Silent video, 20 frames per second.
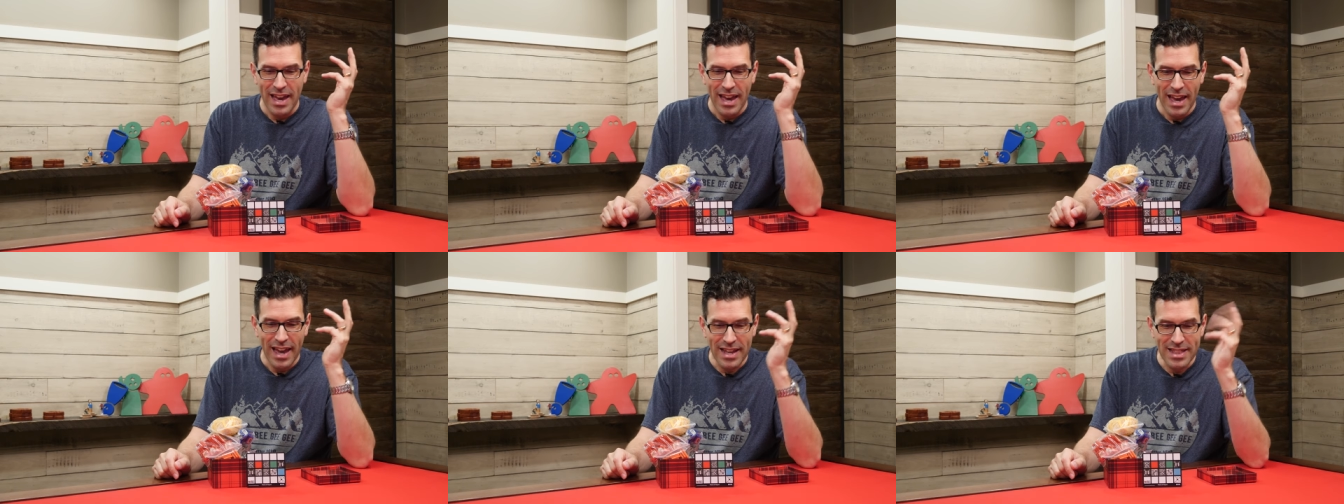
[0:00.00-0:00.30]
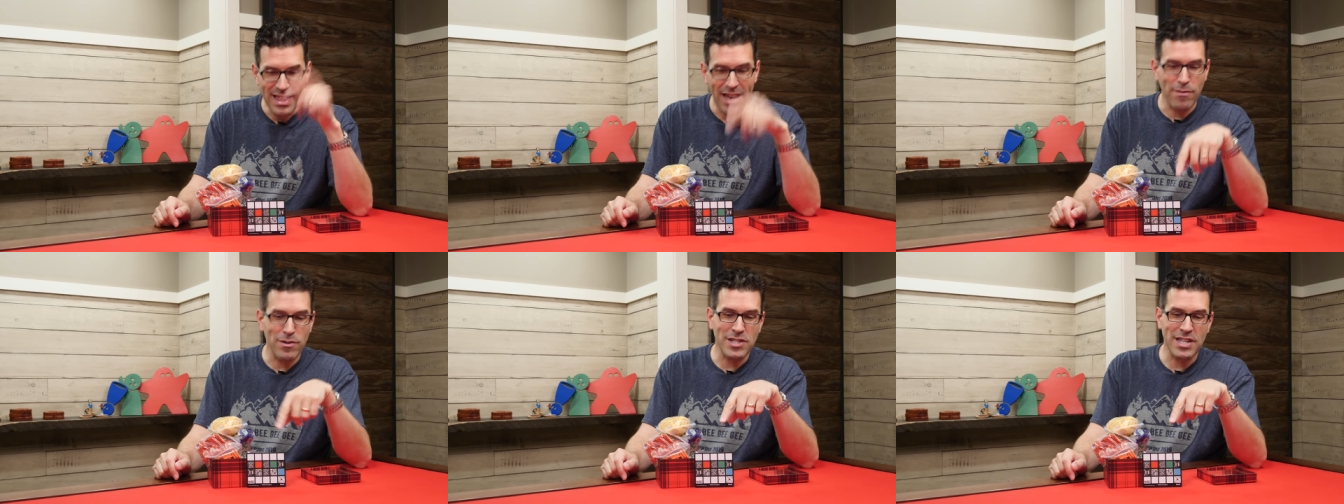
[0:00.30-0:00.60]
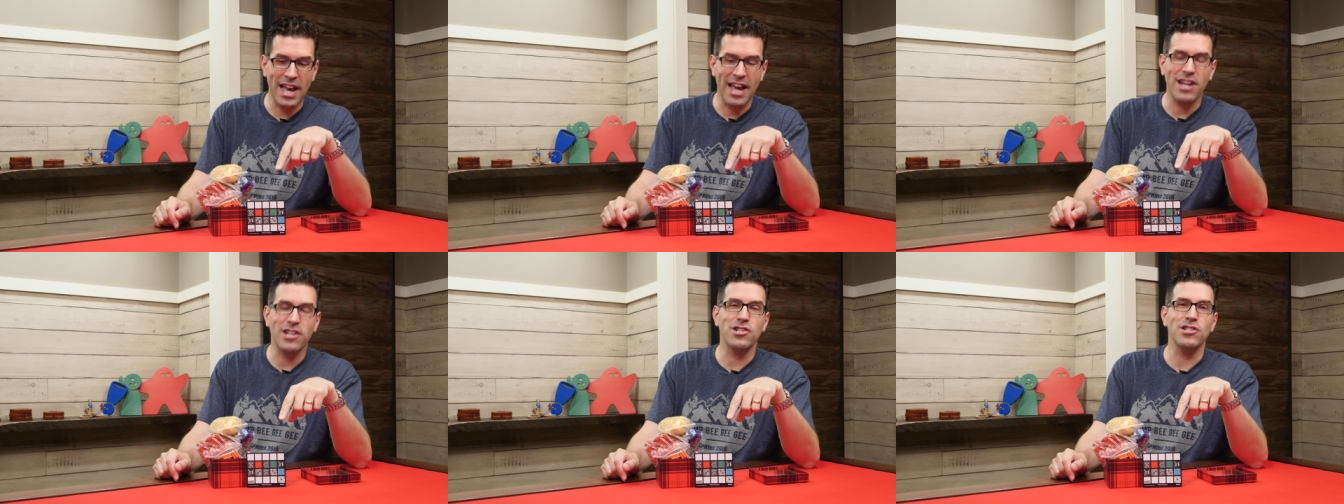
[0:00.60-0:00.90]
And that was
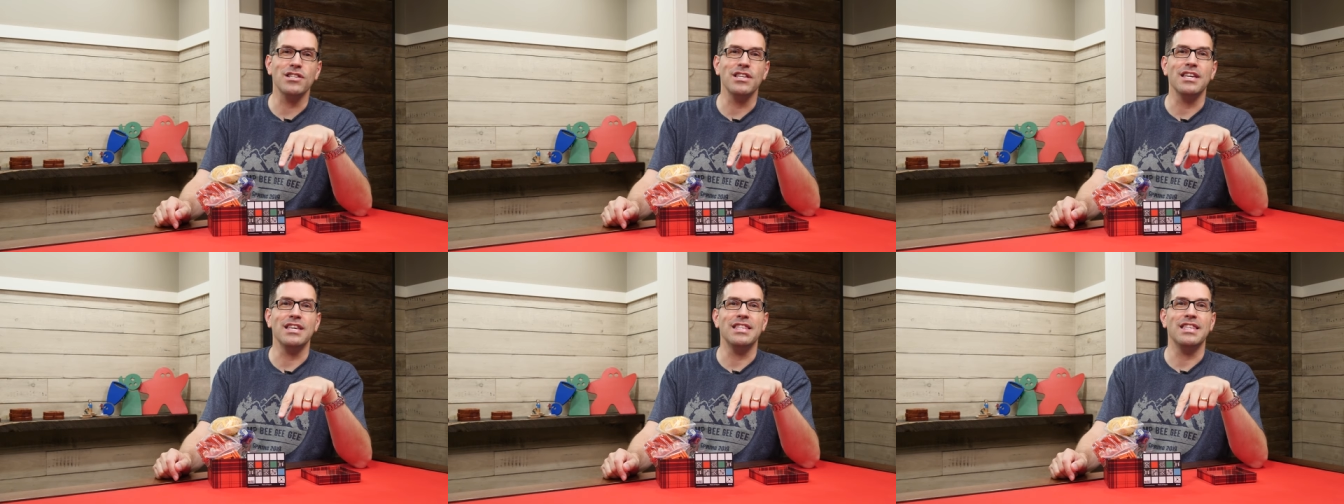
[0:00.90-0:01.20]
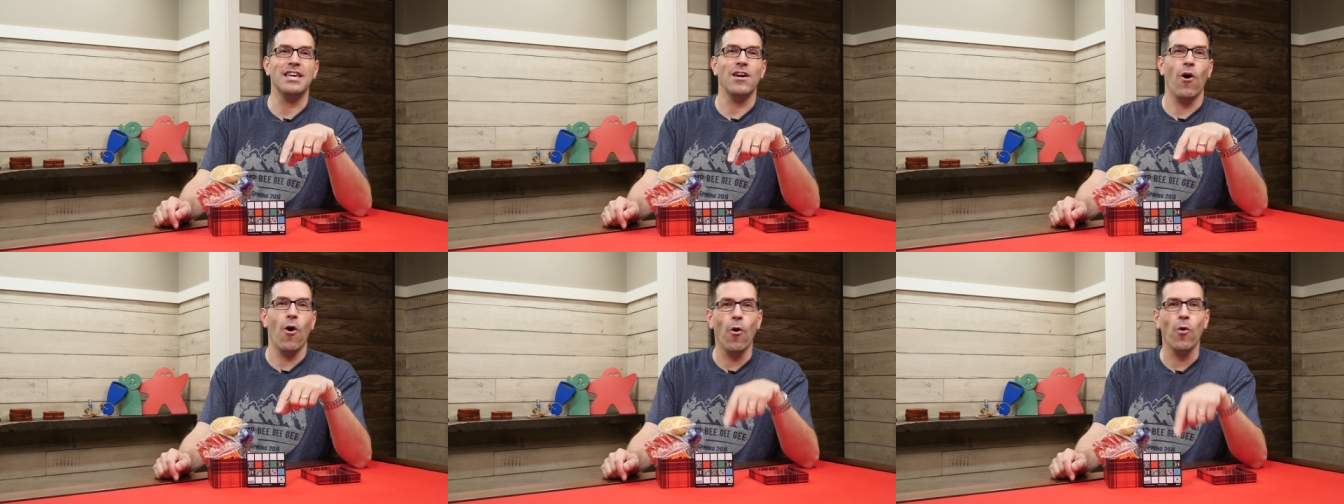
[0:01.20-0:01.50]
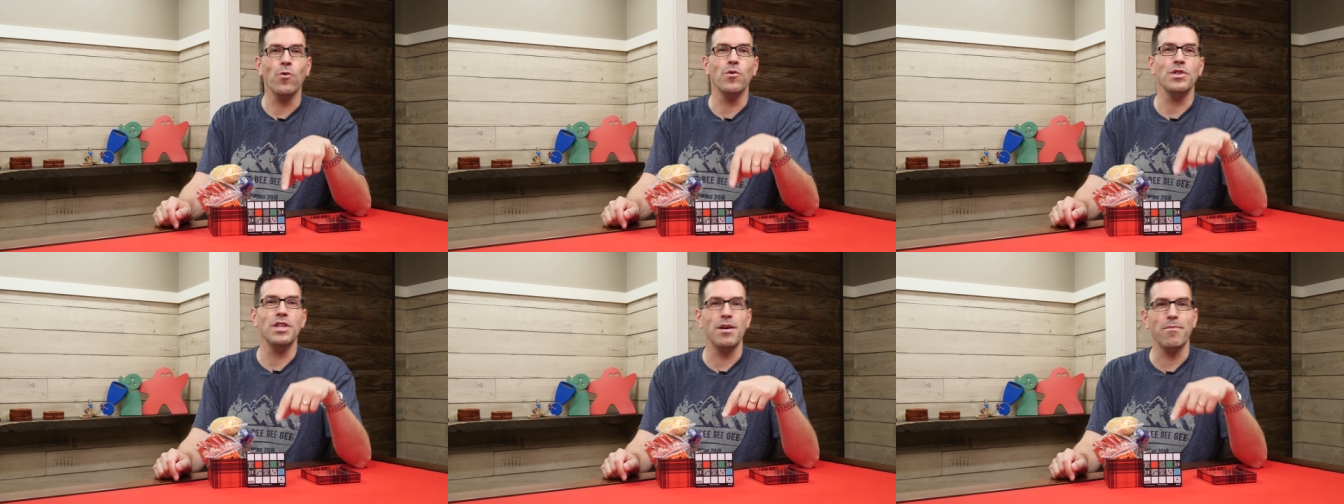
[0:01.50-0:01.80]
actually the
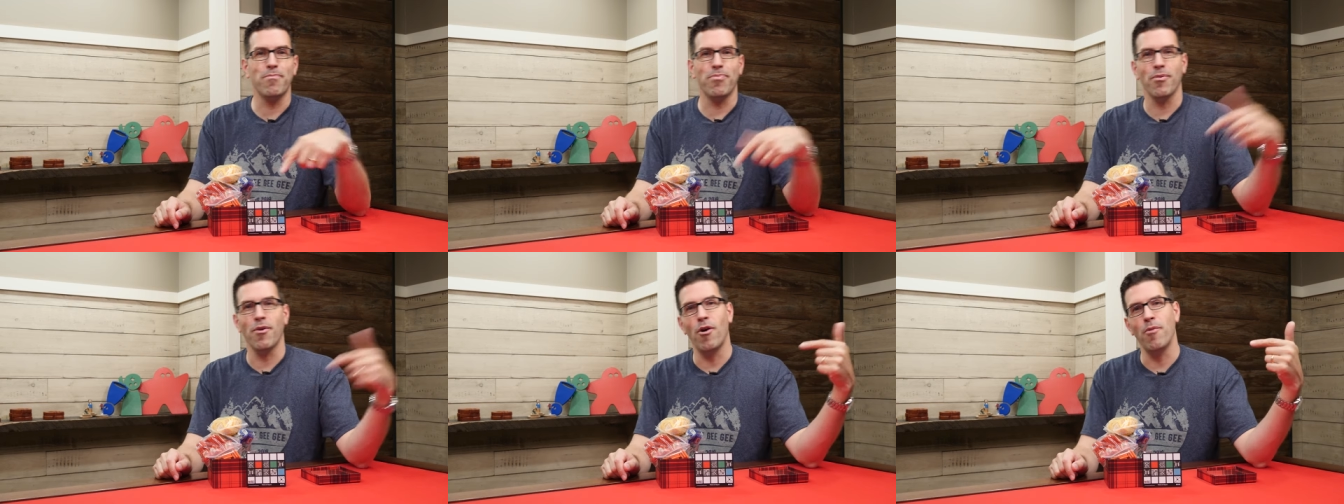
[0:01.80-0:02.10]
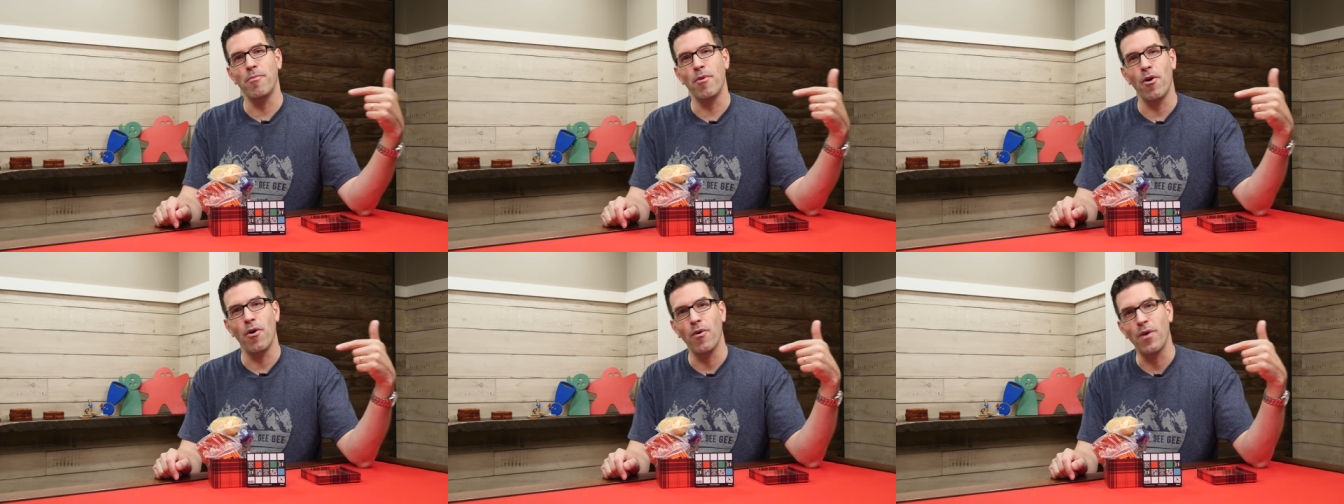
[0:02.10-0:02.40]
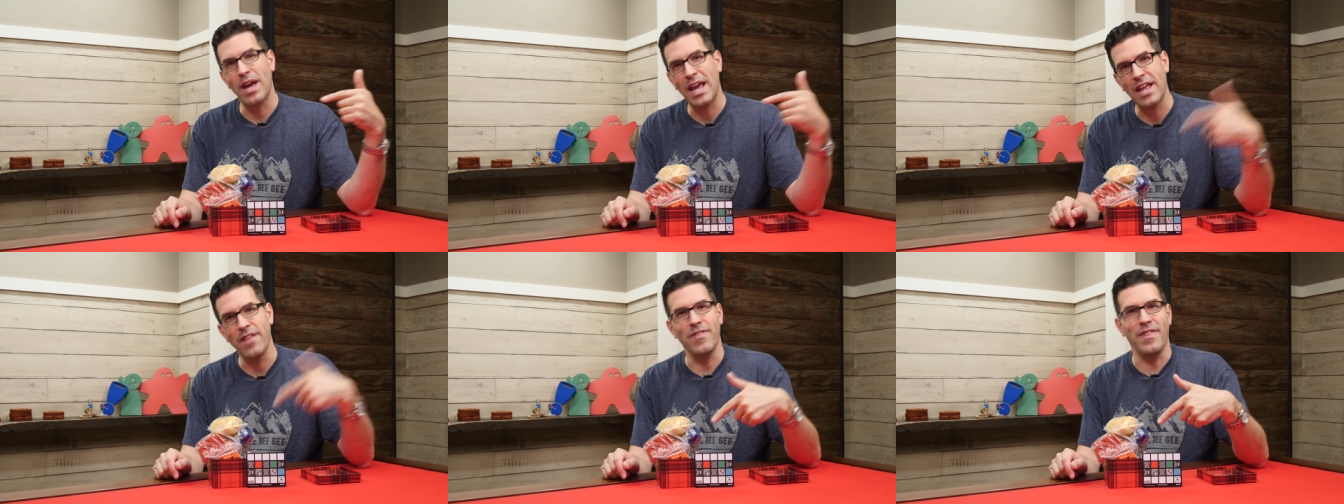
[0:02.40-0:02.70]
only
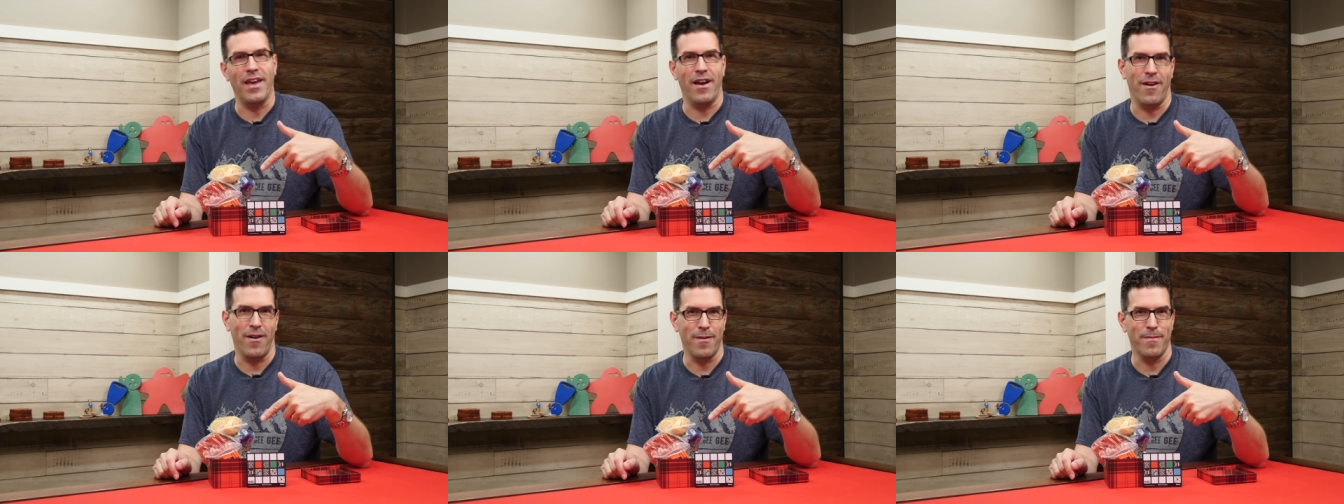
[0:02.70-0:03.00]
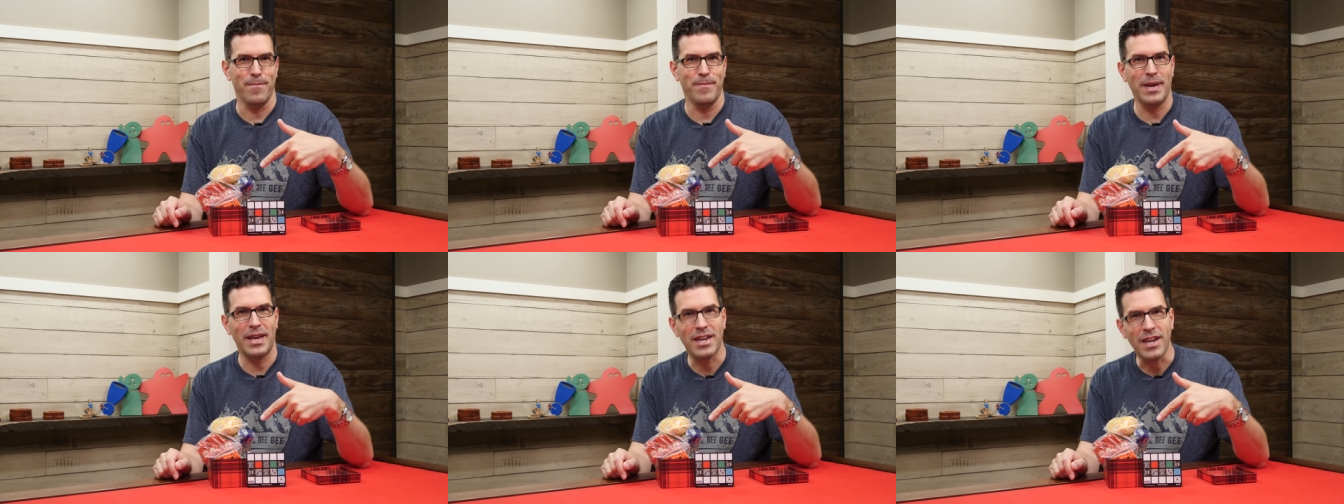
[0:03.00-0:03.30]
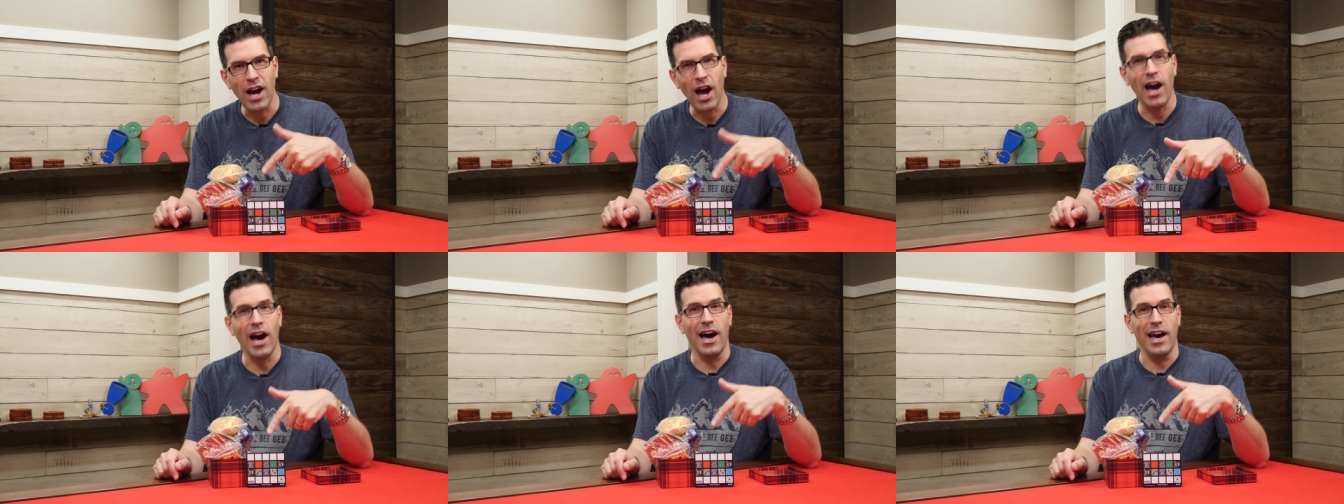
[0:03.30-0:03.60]
promo in there,
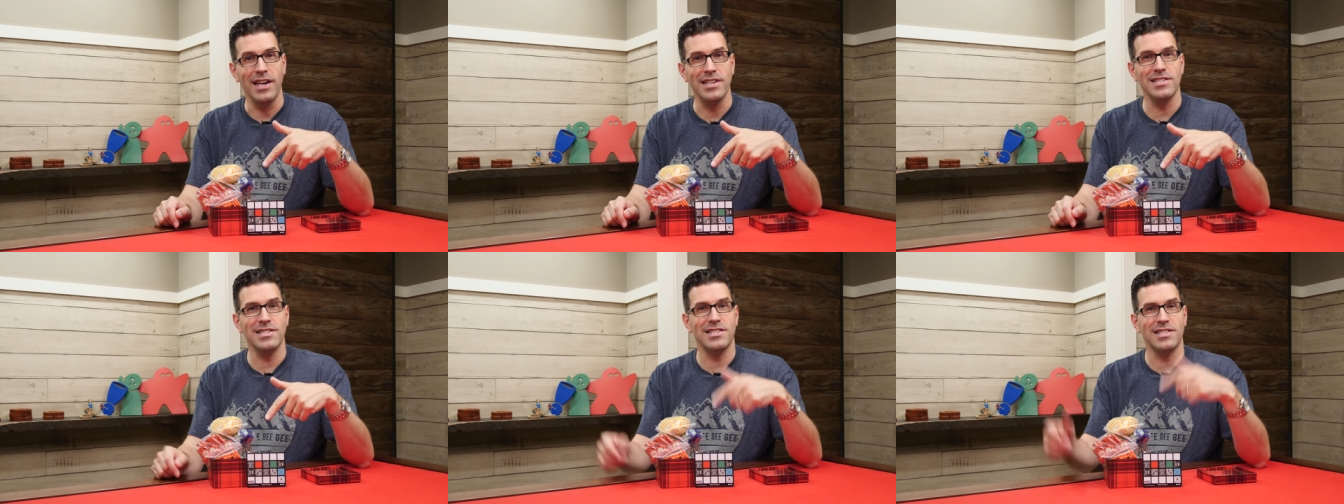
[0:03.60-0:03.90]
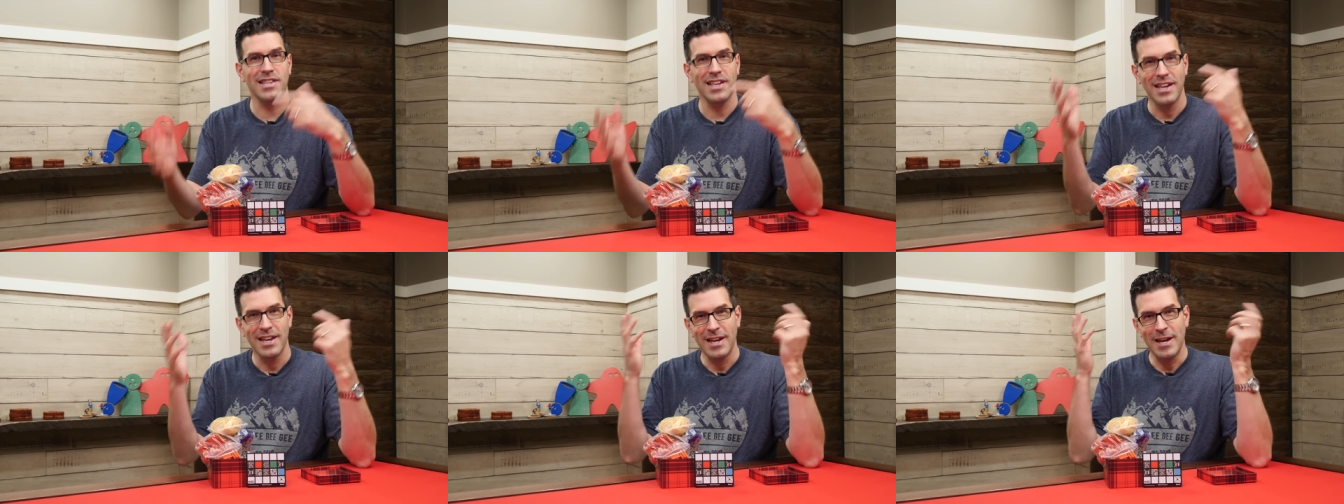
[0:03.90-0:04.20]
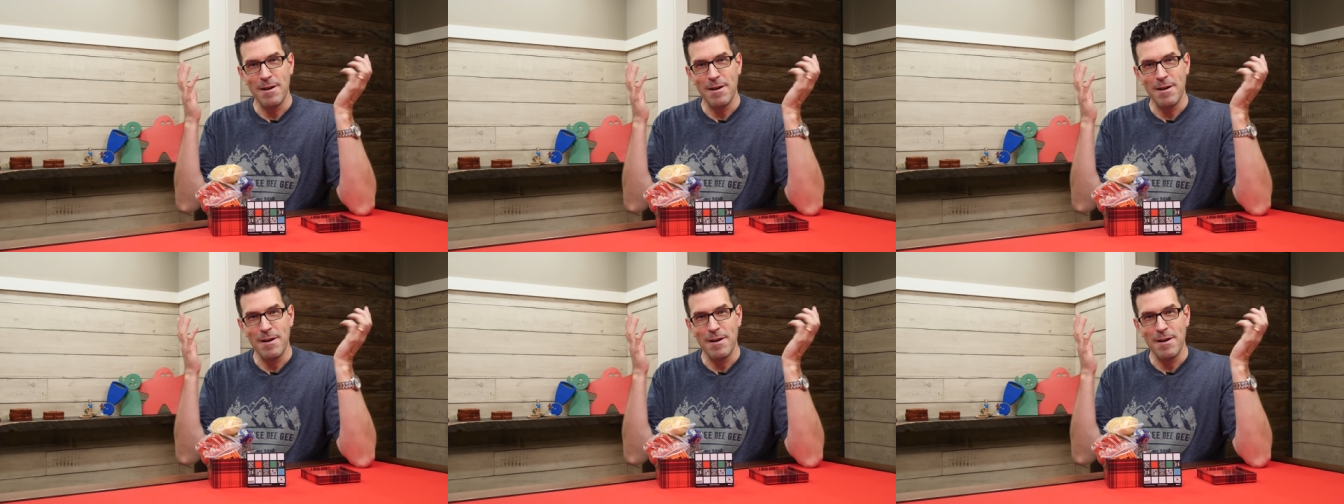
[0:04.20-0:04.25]
because